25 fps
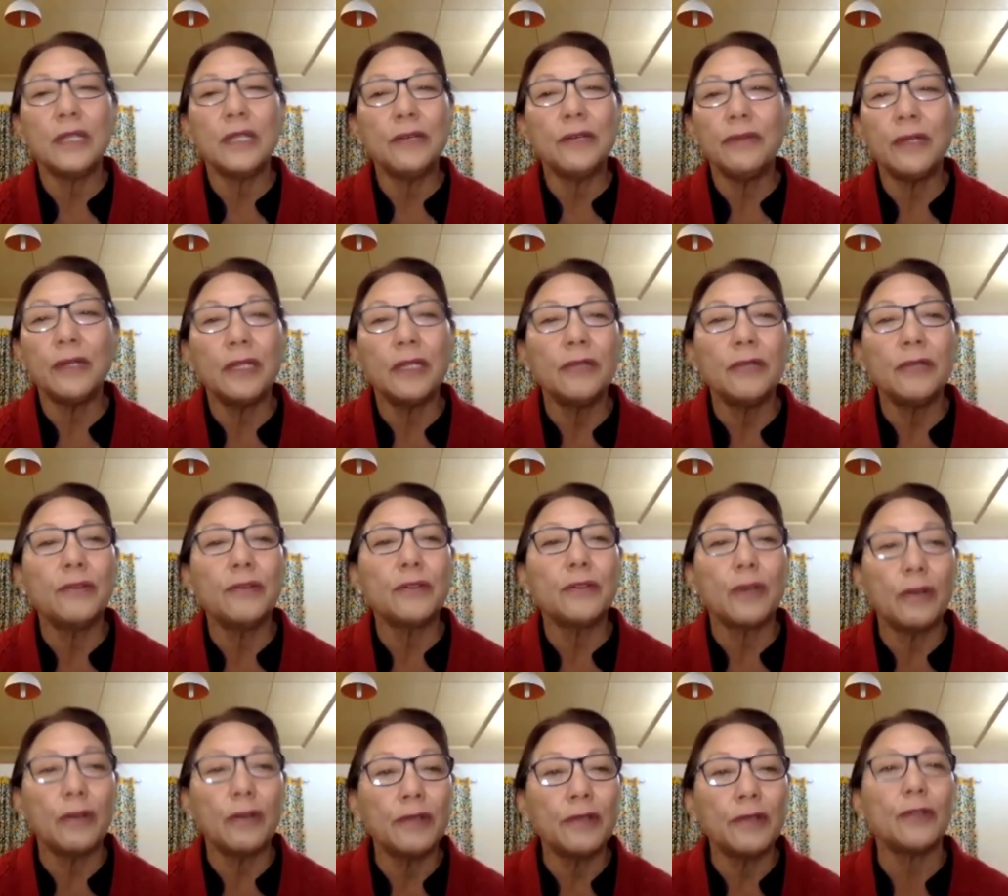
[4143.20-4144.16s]
was
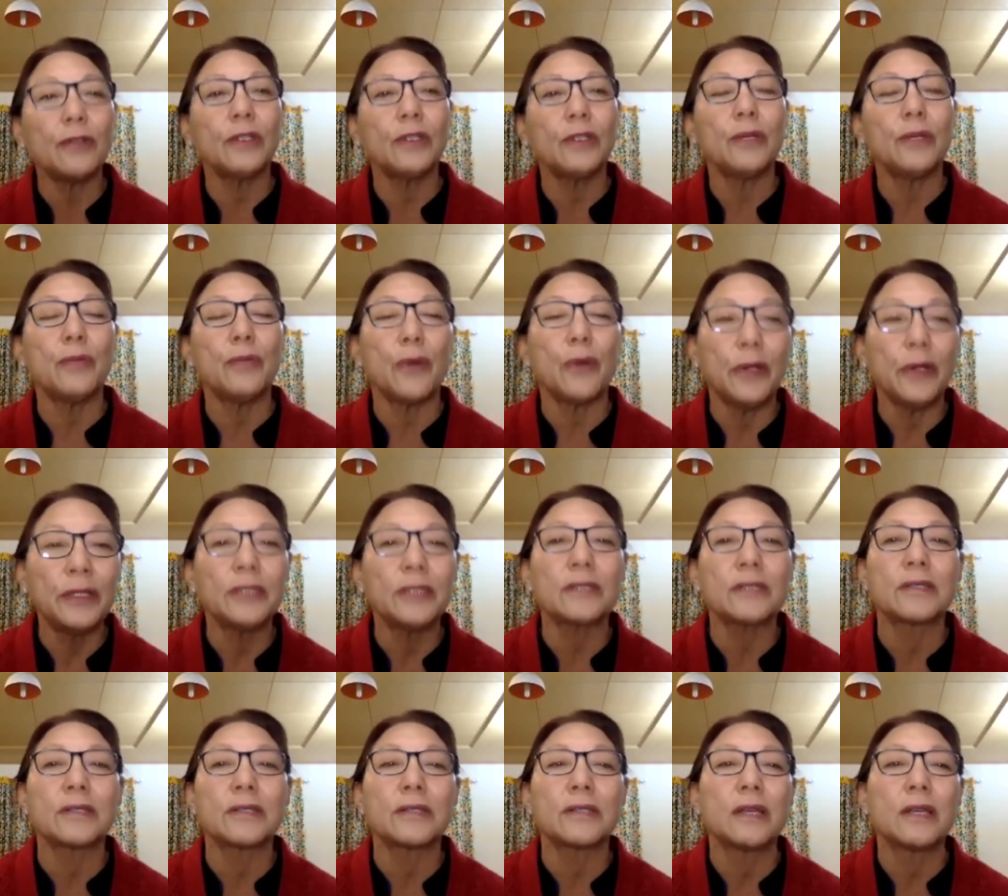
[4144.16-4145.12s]
always on the
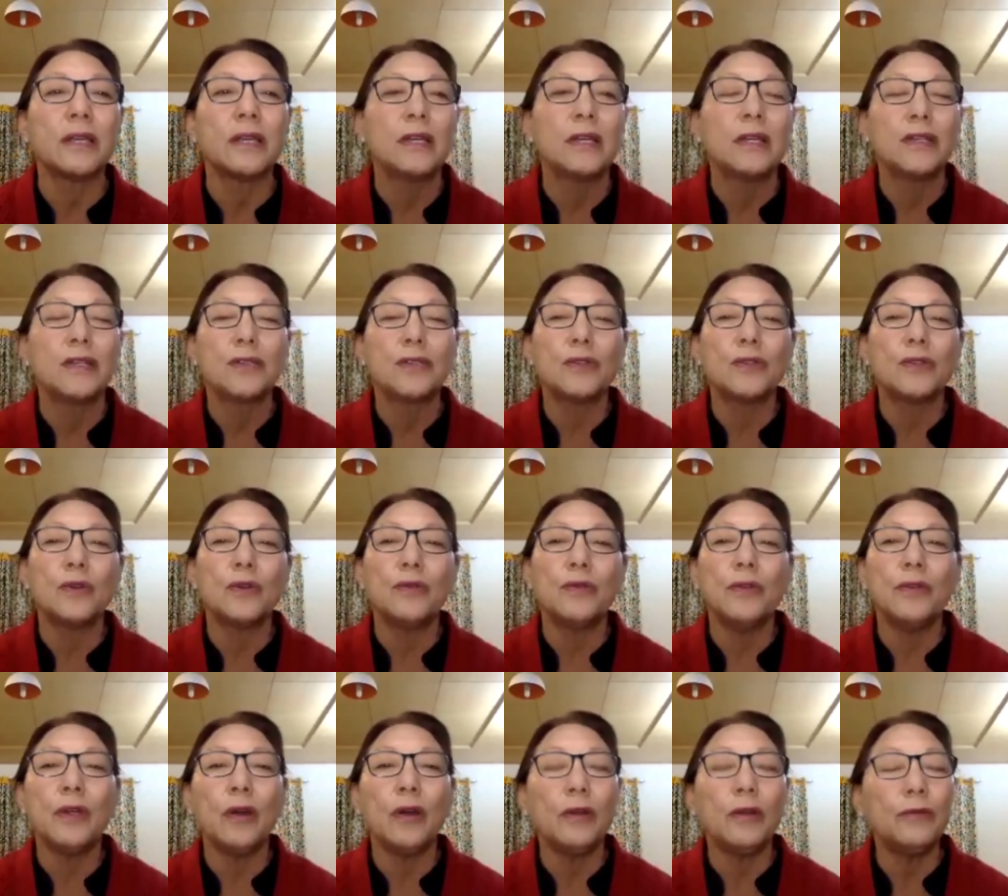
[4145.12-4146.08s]
borders. So
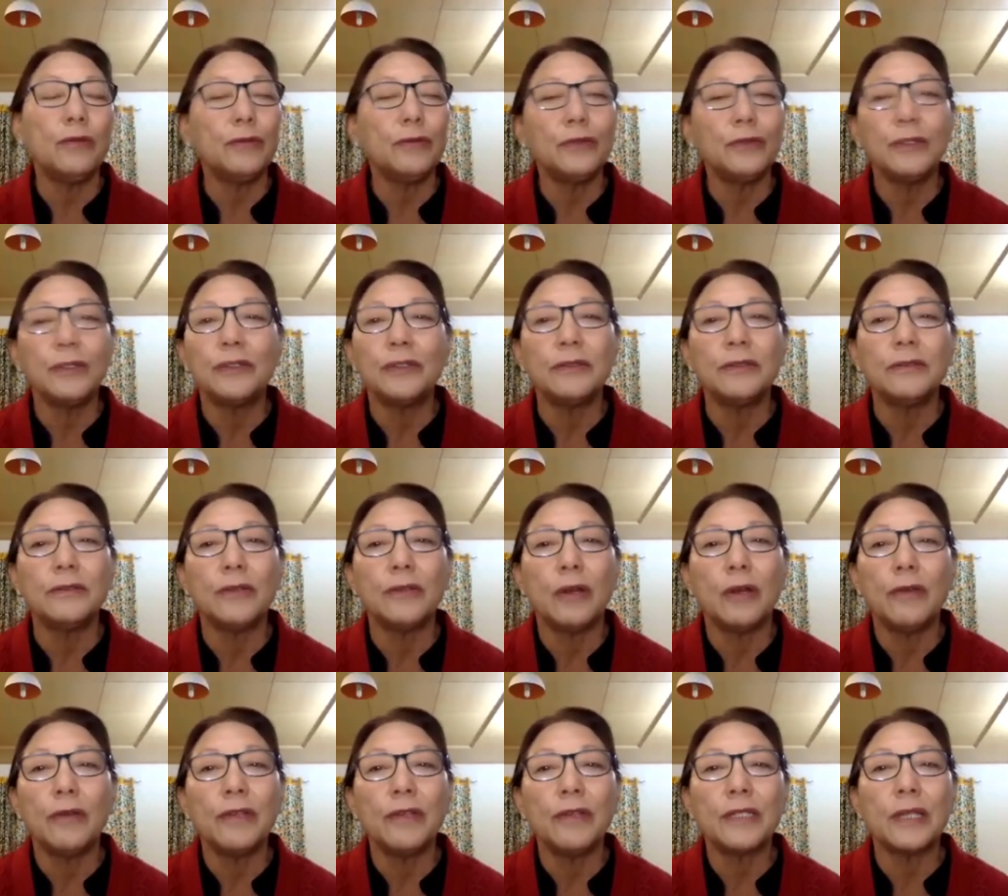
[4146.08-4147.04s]
we all would
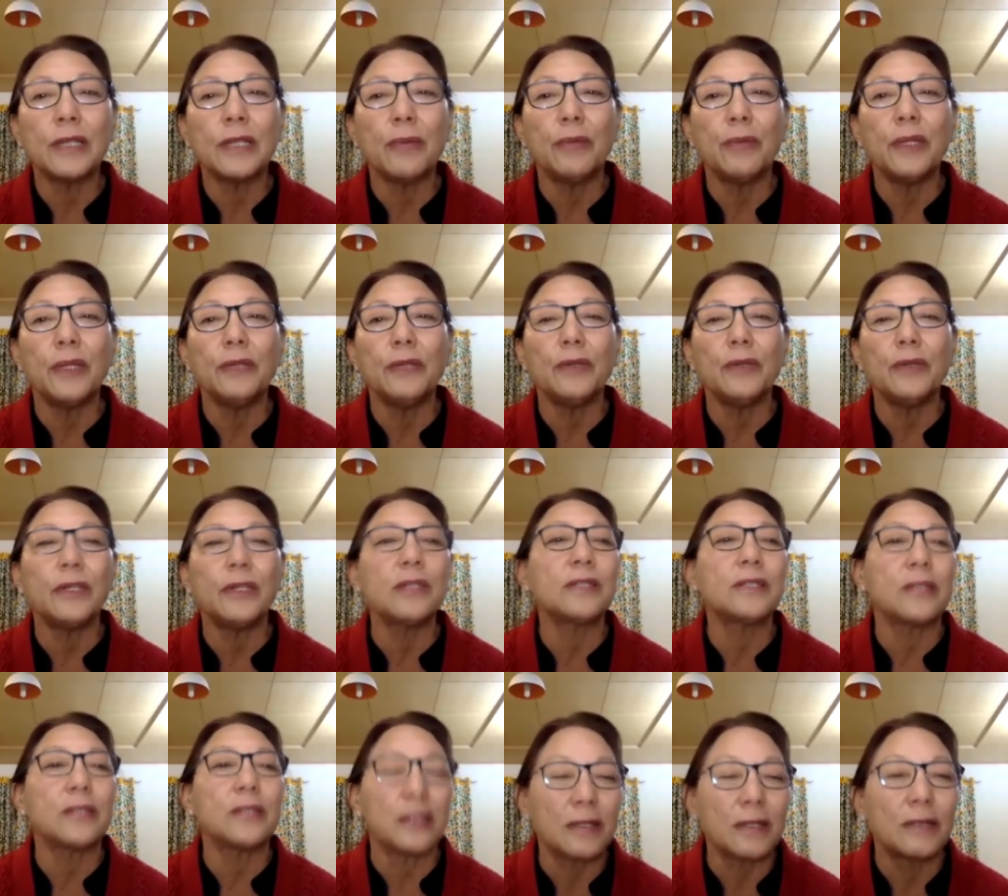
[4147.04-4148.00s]
always complain, what
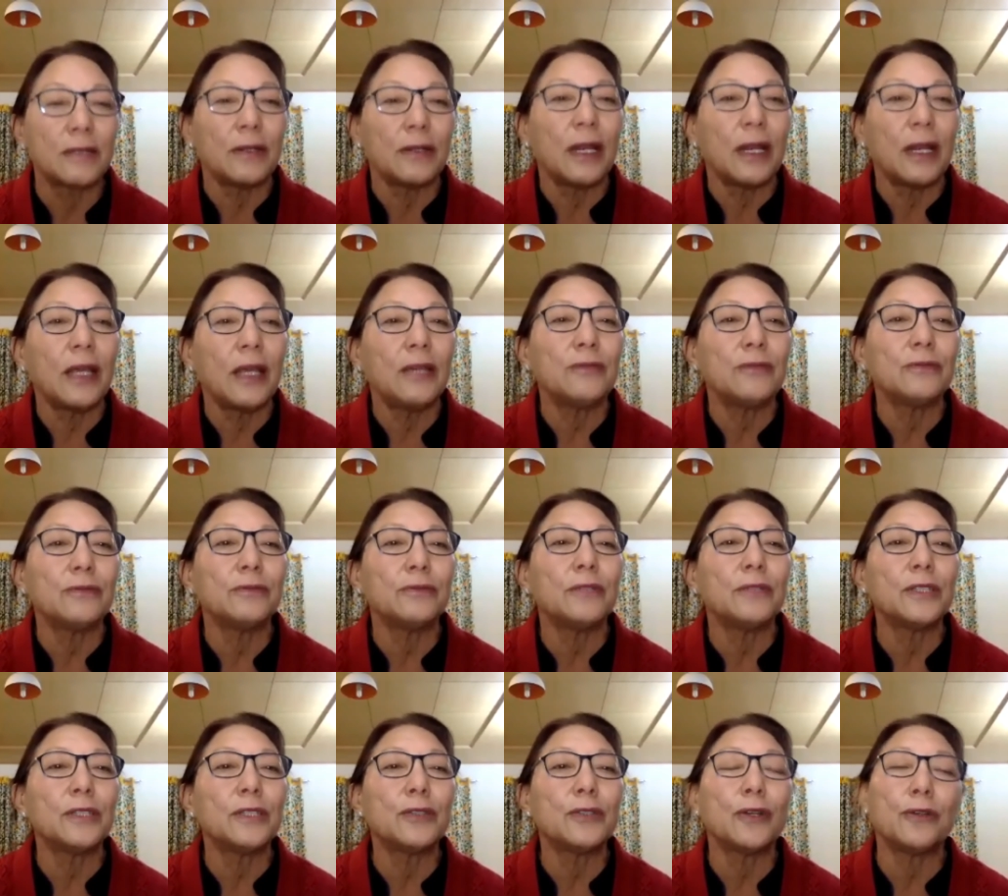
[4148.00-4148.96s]
is this? Like,
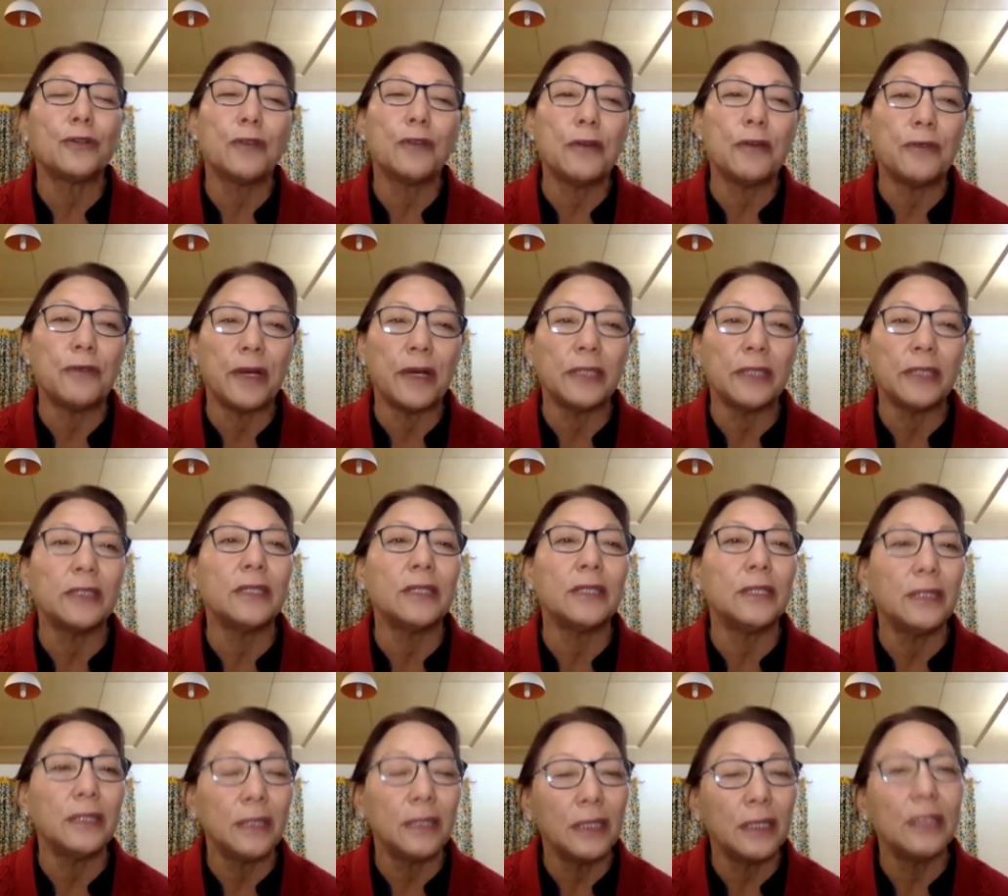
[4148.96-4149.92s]
what sort of a father
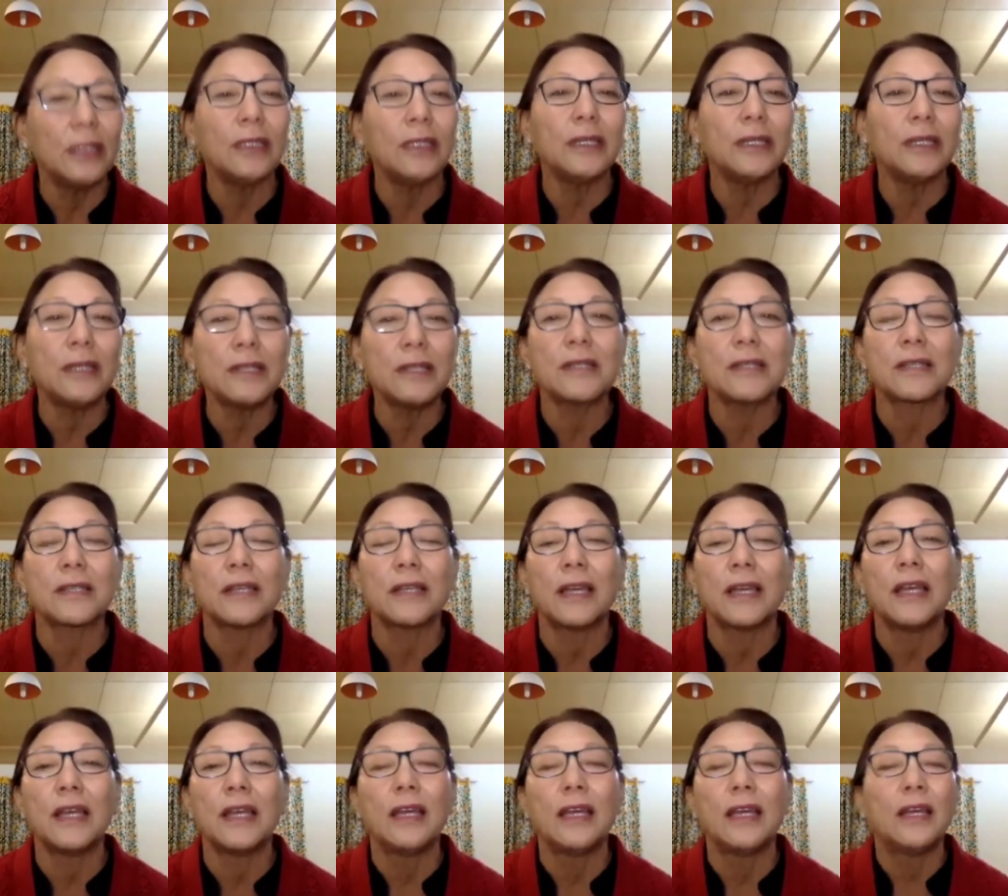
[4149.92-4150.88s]
he is?
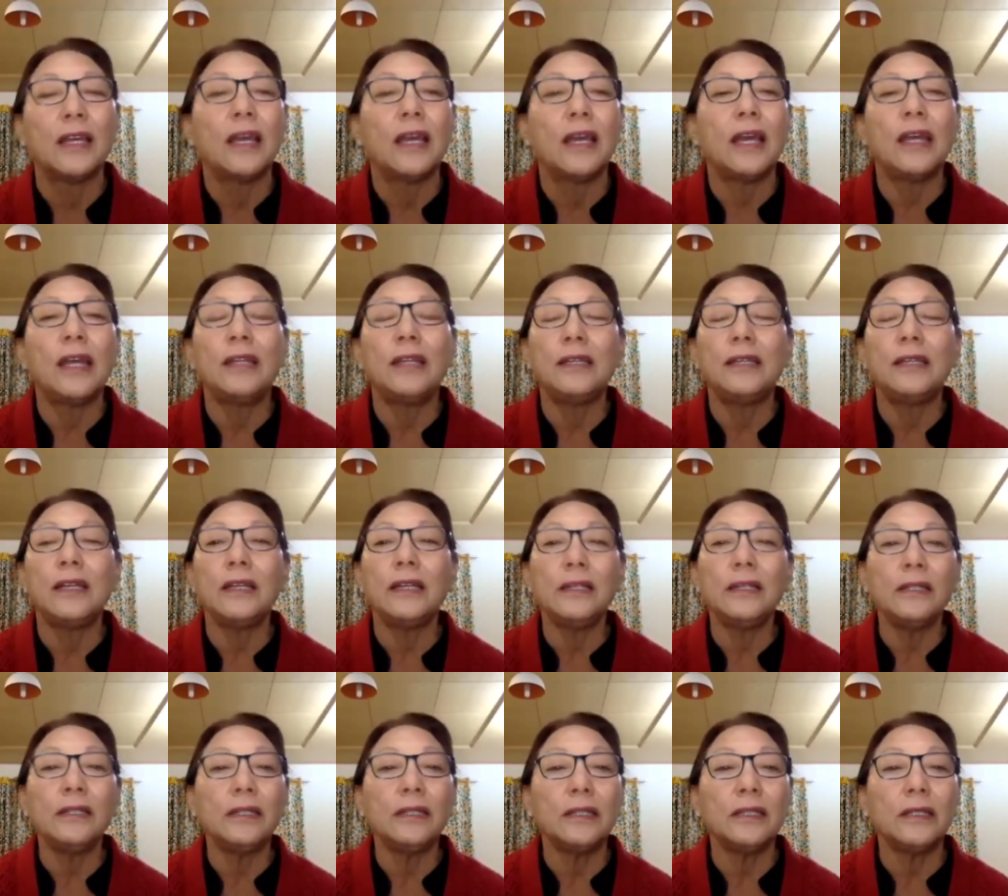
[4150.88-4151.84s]
And
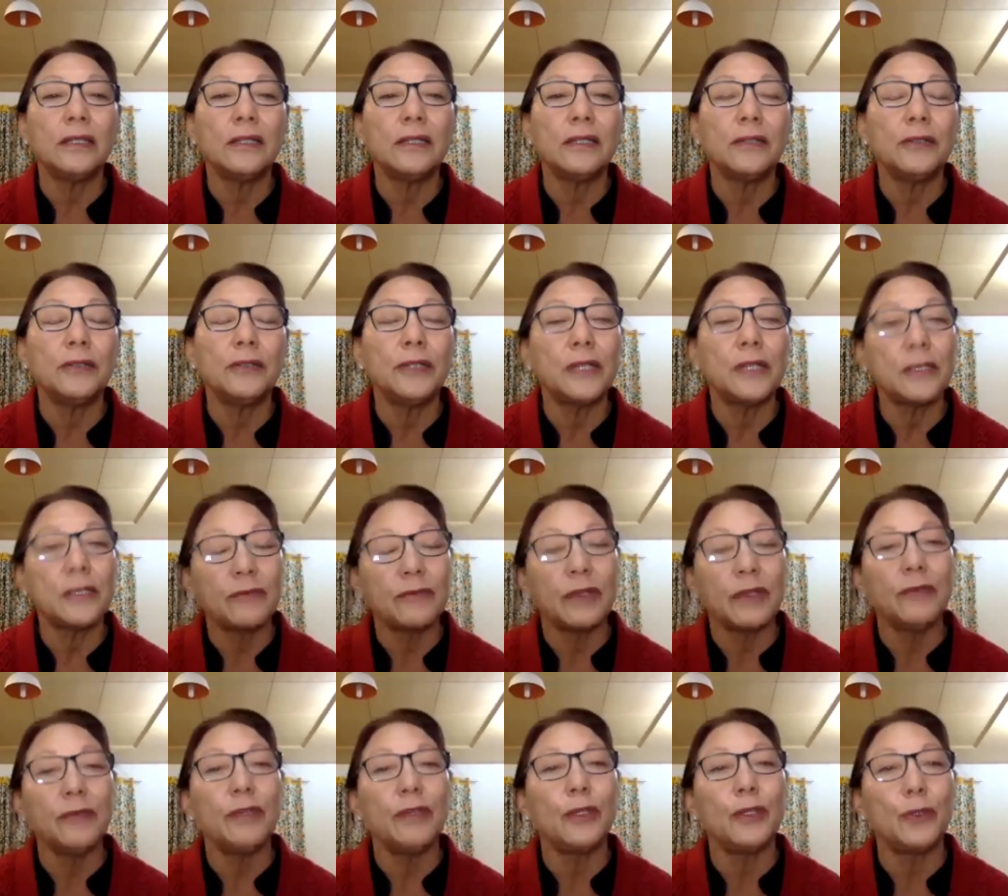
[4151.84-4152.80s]
then, yes,
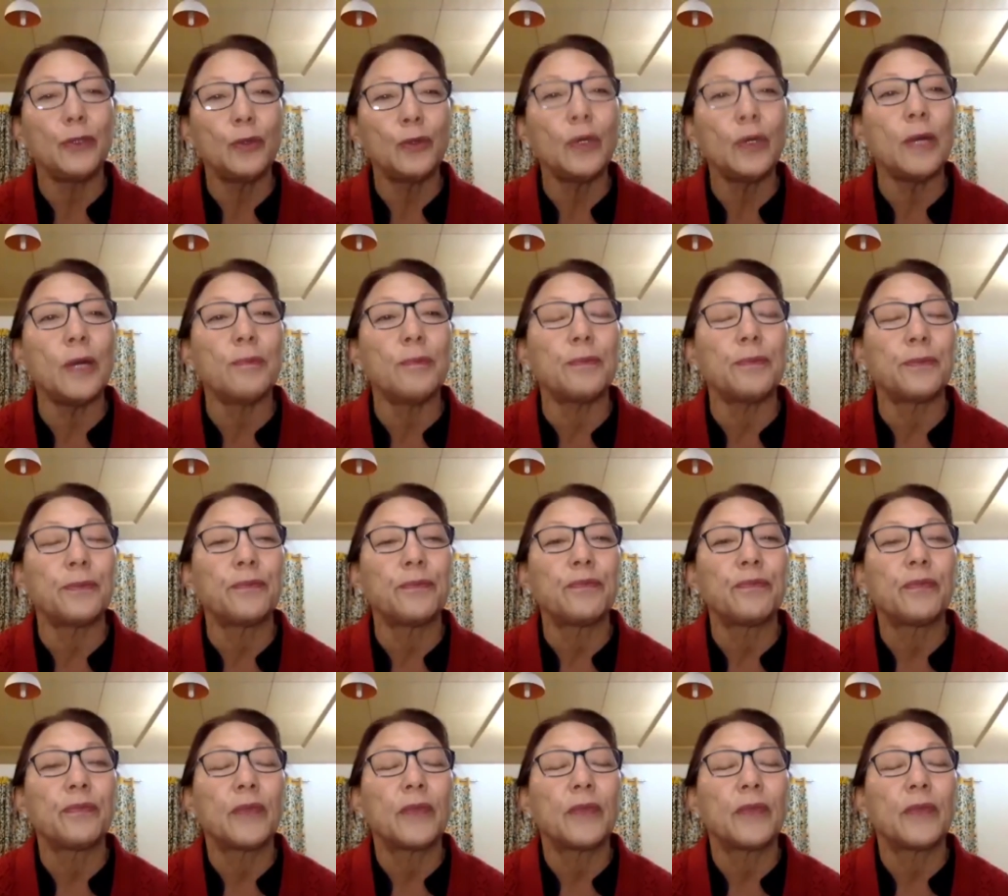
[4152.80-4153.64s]
when we grew up,